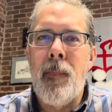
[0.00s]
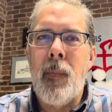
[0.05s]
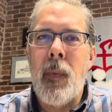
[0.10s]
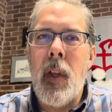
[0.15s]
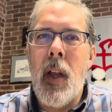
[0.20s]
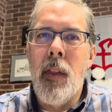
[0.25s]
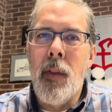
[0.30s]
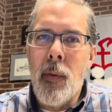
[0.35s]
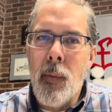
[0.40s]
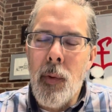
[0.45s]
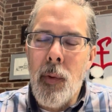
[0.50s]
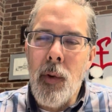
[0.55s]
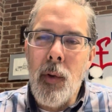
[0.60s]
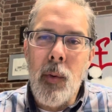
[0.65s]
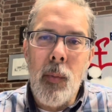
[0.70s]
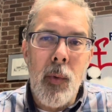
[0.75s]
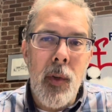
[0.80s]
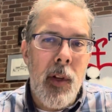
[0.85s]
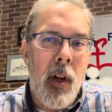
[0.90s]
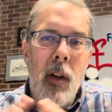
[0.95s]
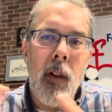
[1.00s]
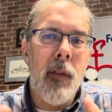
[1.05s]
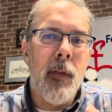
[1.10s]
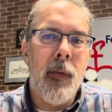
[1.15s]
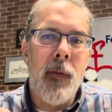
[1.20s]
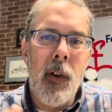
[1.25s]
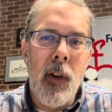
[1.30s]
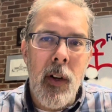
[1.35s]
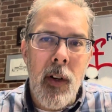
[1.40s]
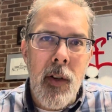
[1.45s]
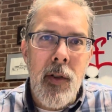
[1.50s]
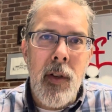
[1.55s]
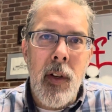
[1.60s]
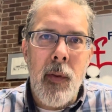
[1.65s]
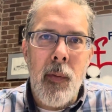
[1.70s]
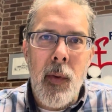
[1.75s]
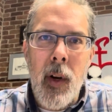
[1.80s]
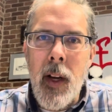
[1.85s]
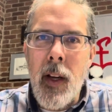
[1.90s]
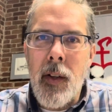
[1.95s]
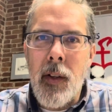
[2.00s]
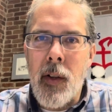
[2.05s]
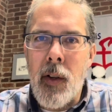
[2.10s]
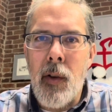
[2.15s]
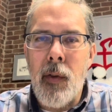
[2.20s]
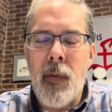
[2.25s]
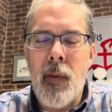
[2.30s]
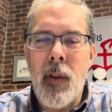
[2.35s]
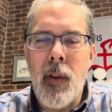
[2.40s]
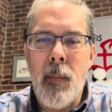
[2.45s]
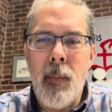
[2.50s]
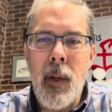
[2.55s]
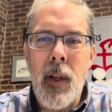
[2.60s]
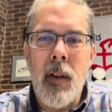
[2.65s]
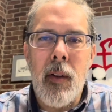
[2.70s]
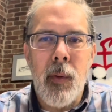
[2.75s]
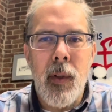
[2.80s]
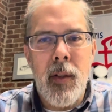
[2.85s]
And the room was all furnished and ready to go for the meal,